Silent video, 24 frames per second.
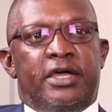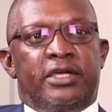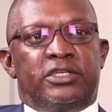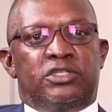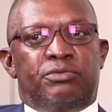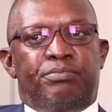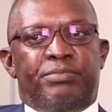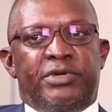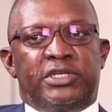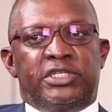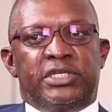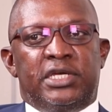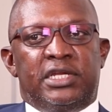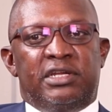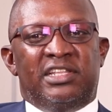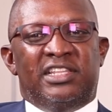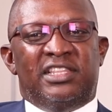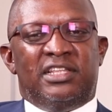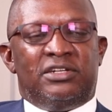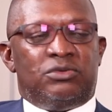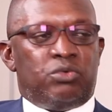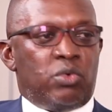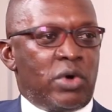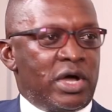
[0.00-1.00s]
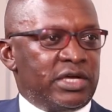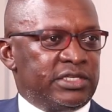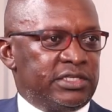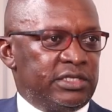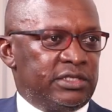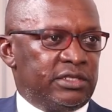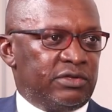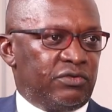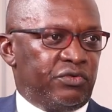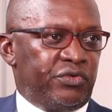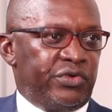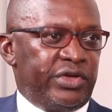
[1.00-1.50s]
especially that works
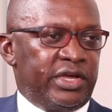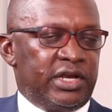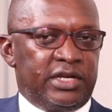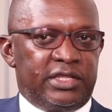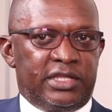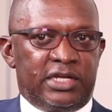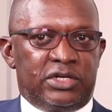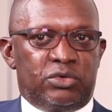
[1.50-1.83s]
in the field,